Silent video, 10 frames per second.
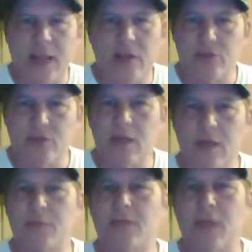naturally,
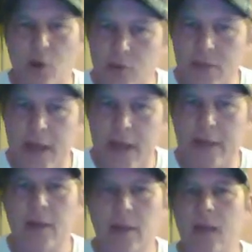because I'm the
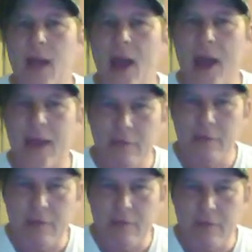co-signer, I got to
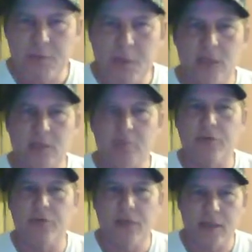be responsible
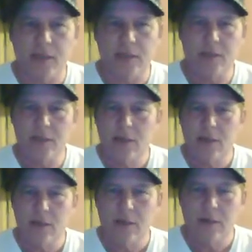for his
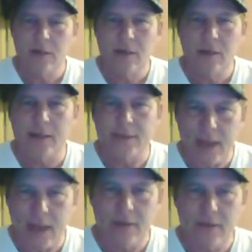
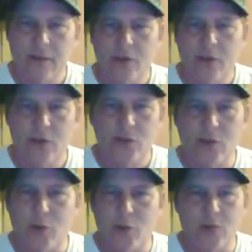debt.
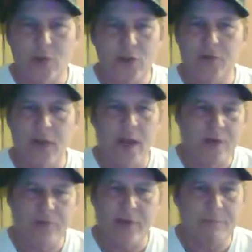So just for the heck
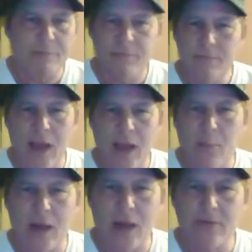of it, I
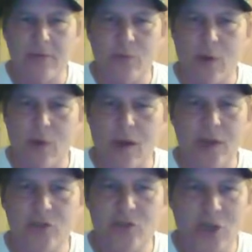went on
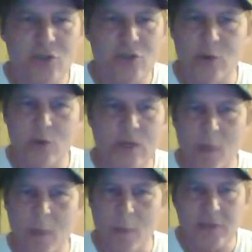to Judge Judy's
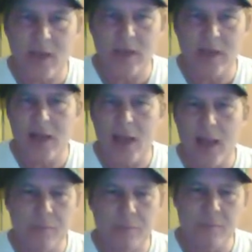website, and
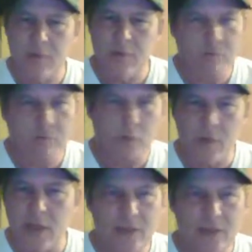I wrote him a
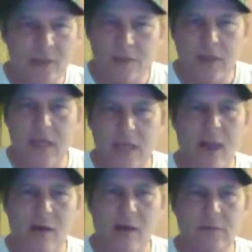nice
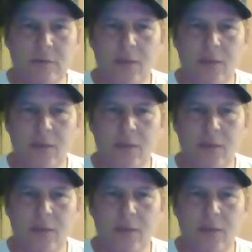email,